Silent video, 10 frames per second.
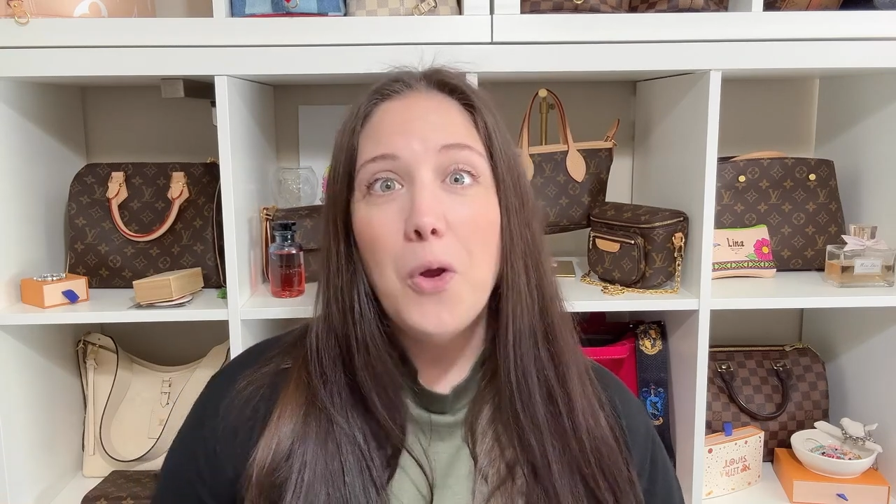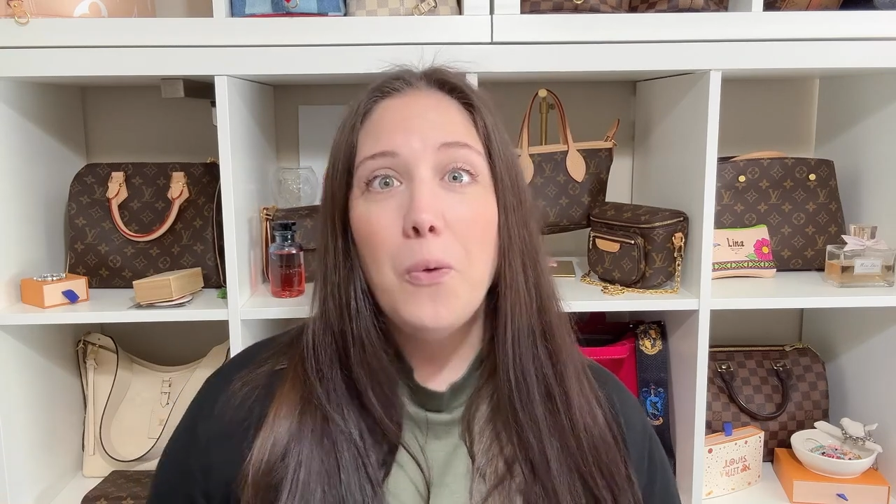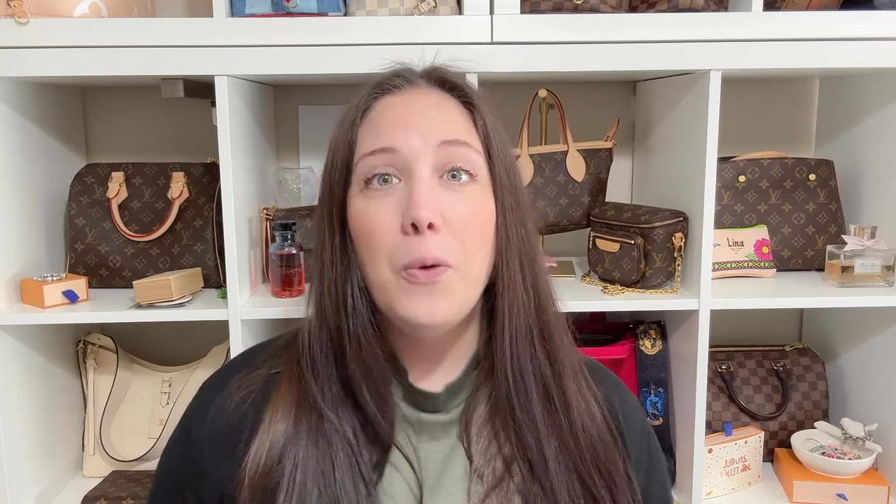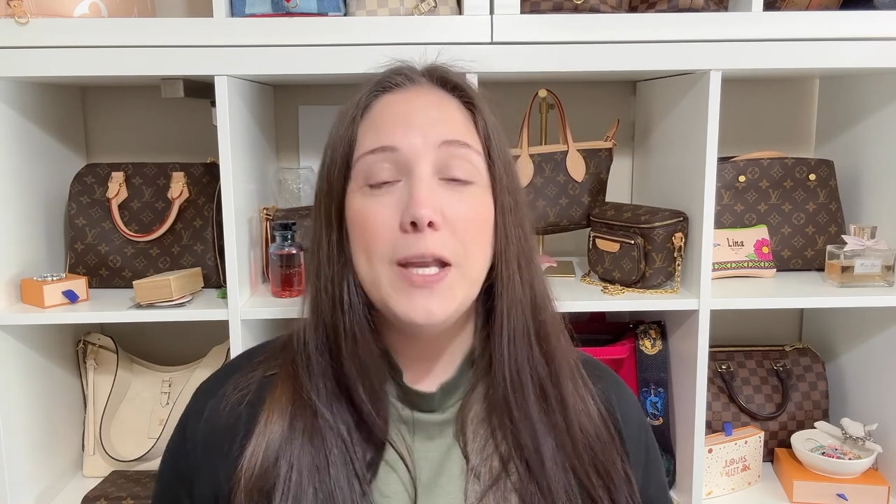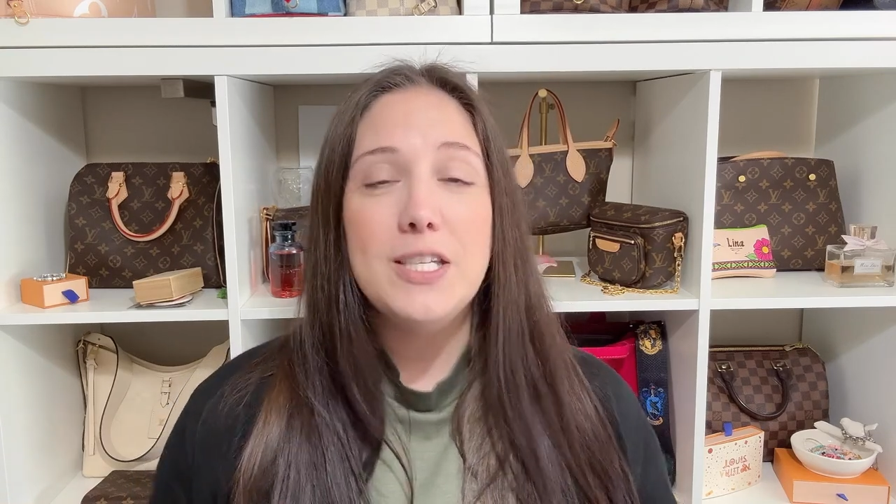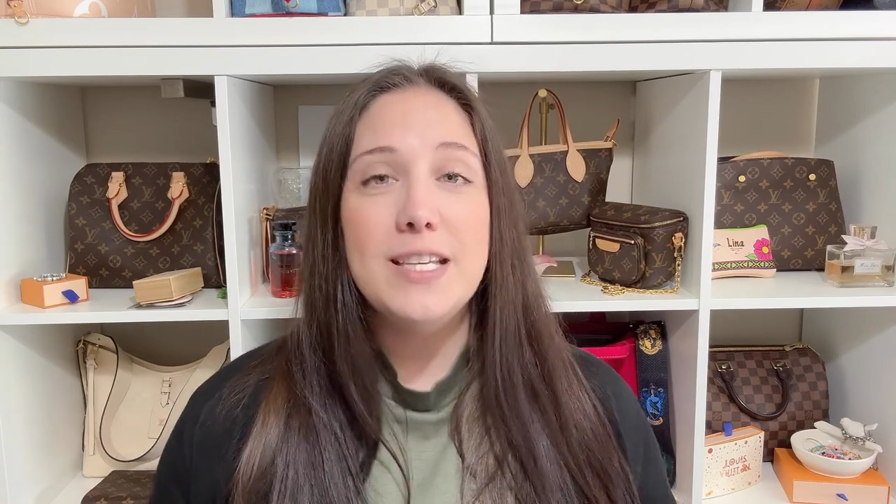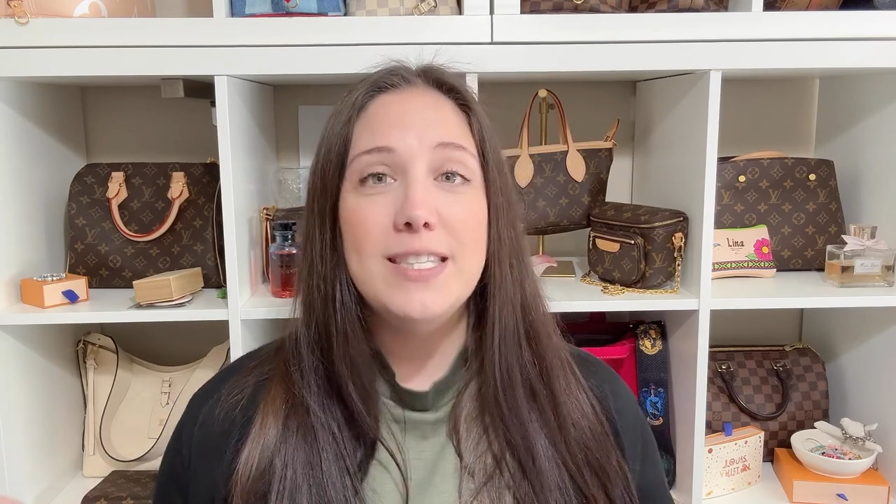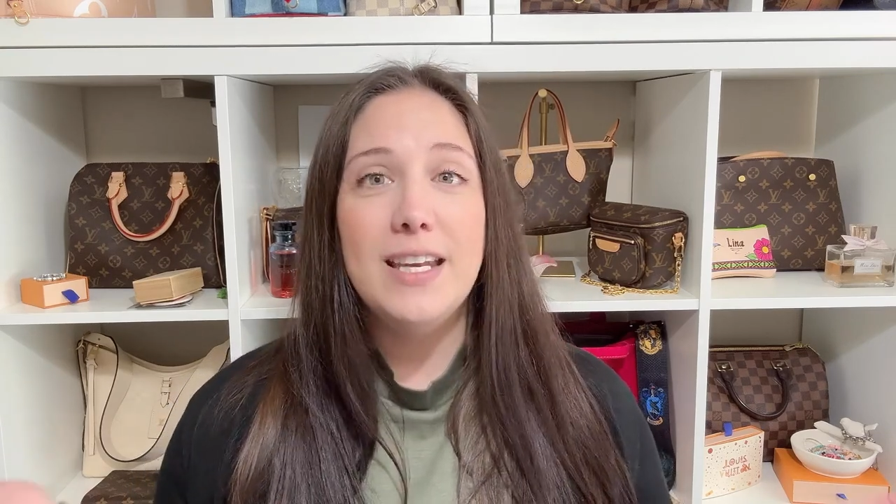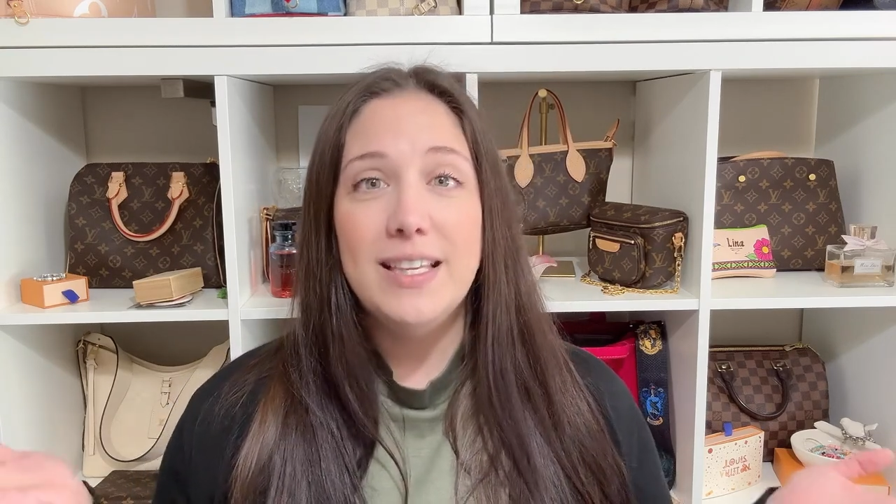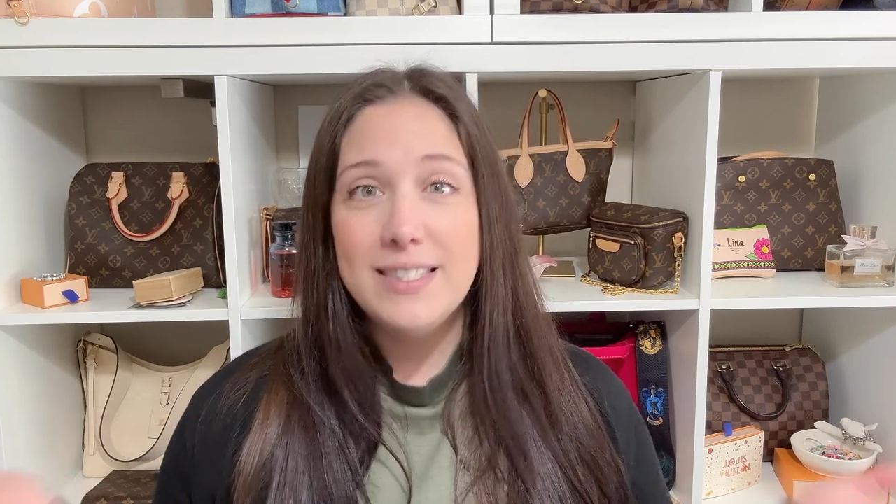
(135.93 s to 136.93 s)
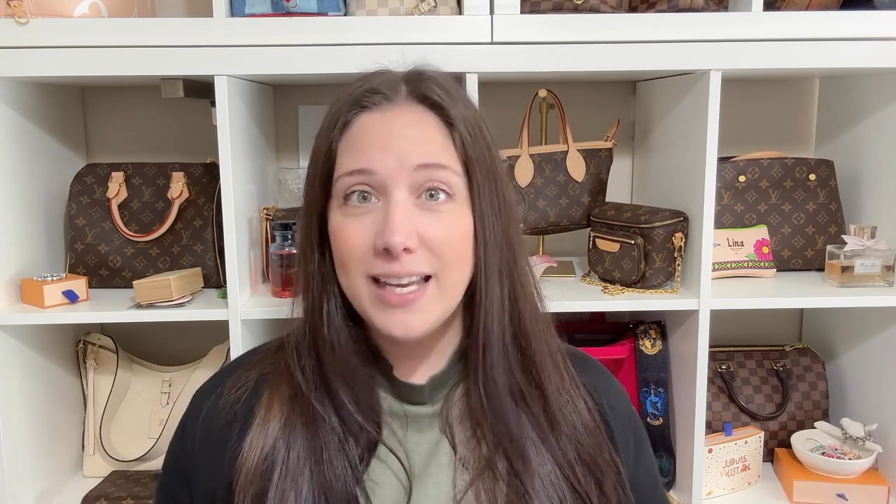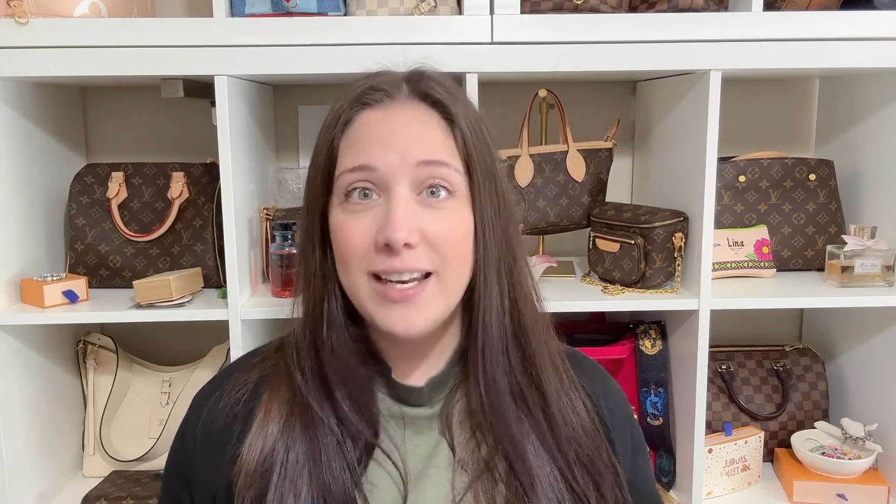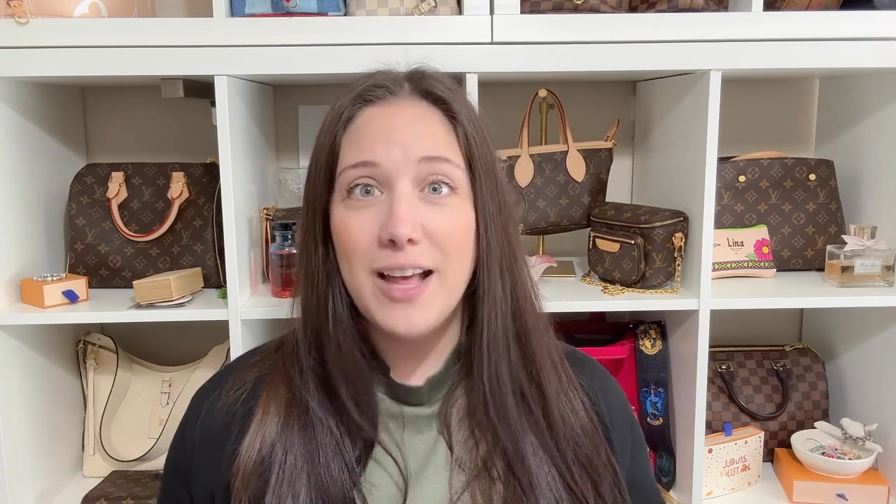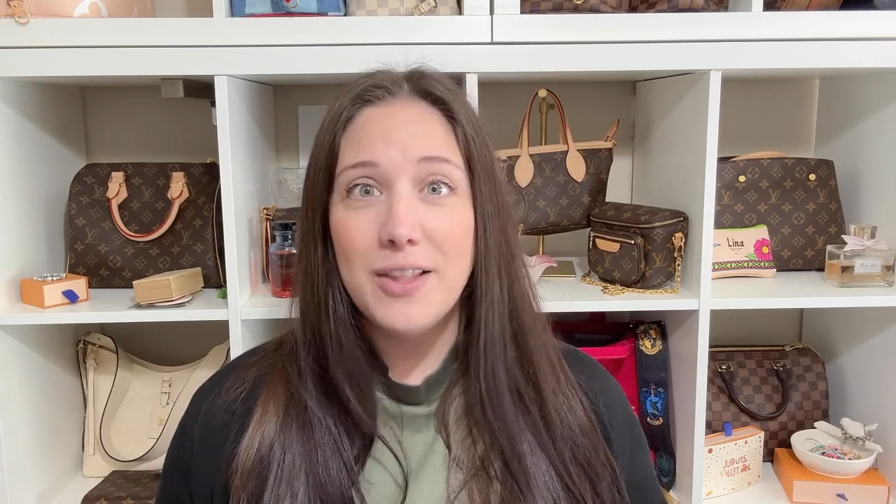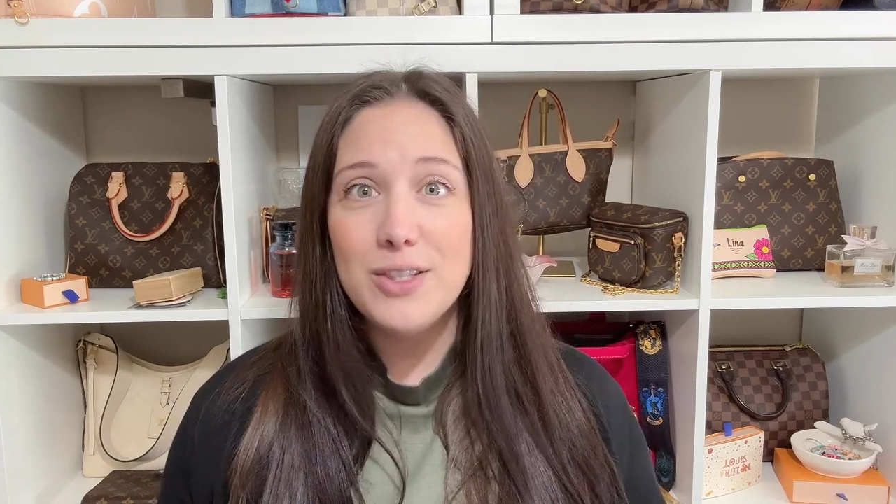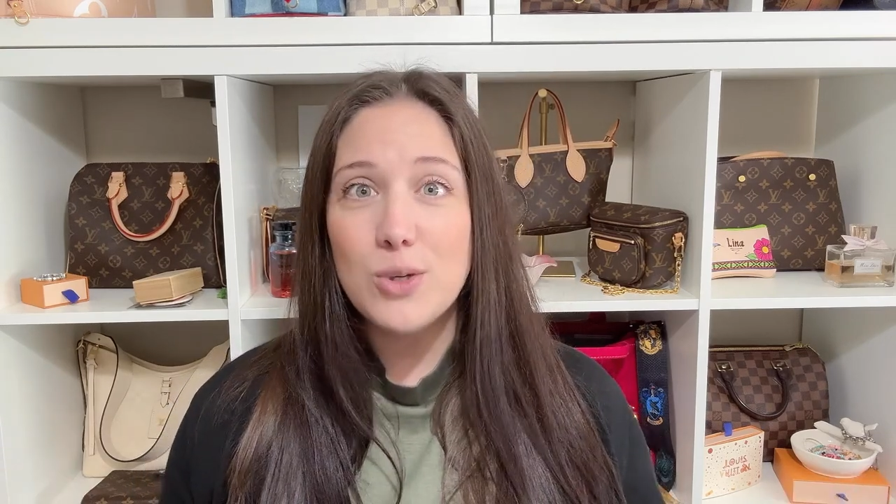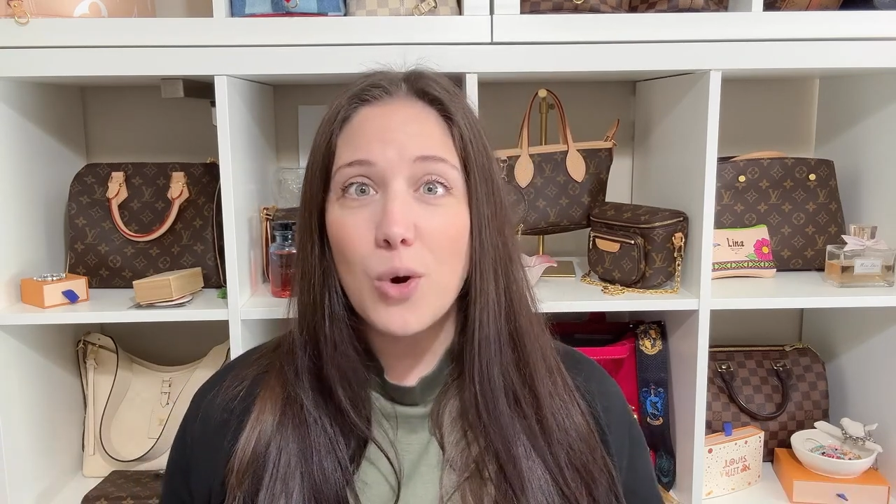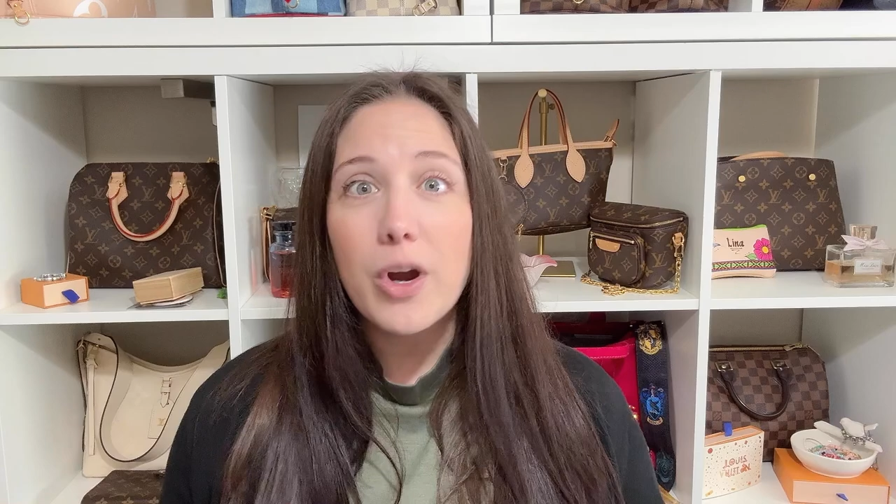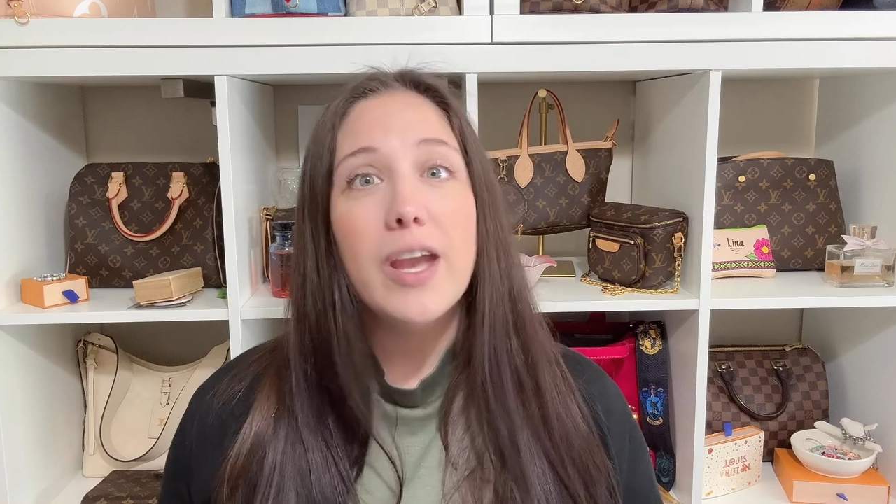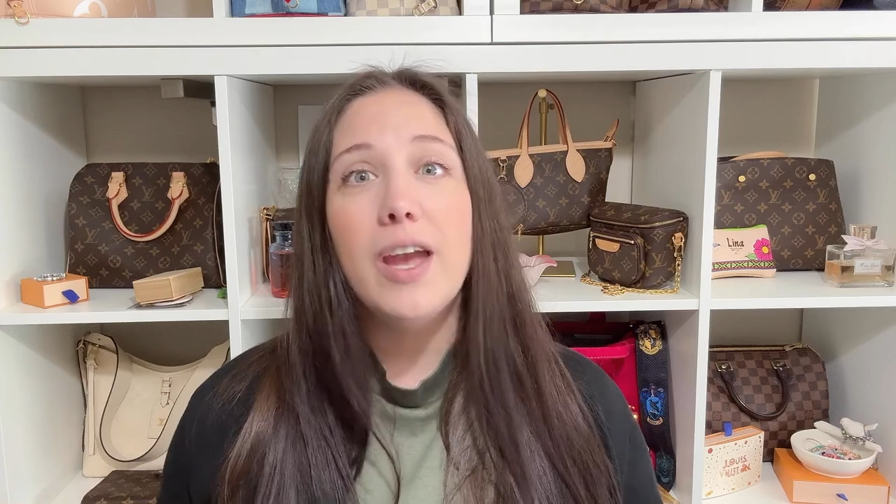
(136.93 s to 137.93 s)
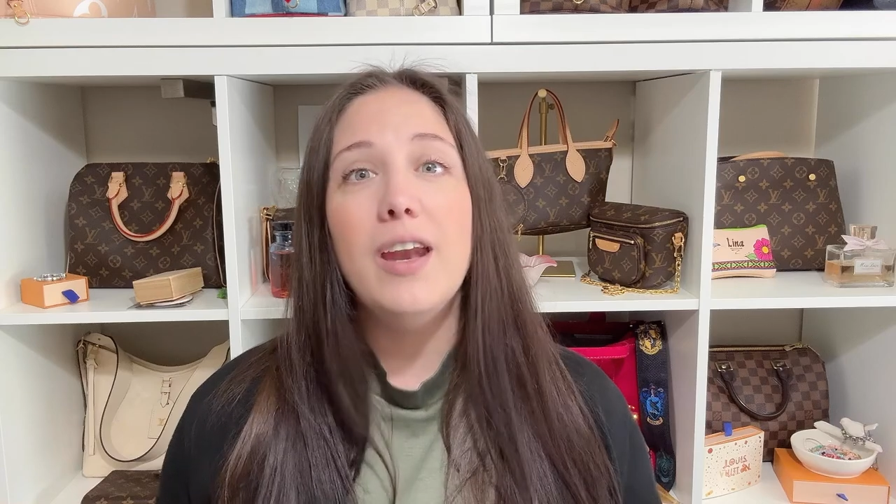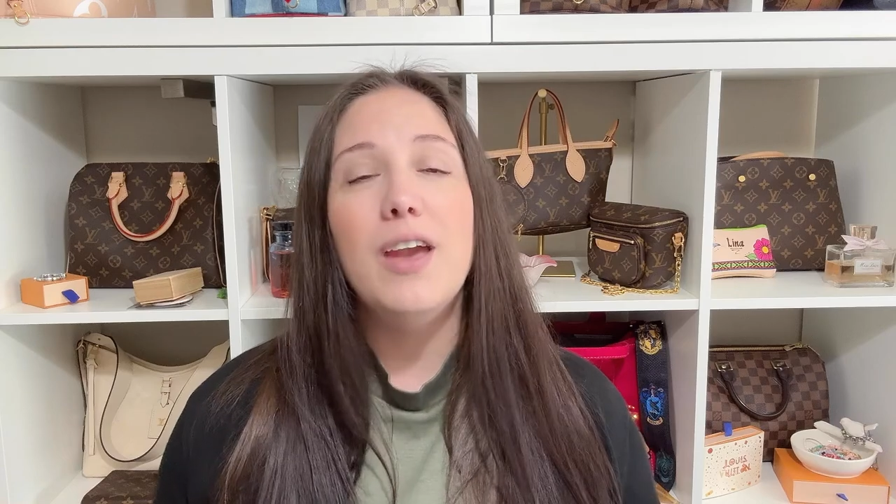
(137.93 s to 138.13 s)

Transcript: which is in St. Helens, Oregon.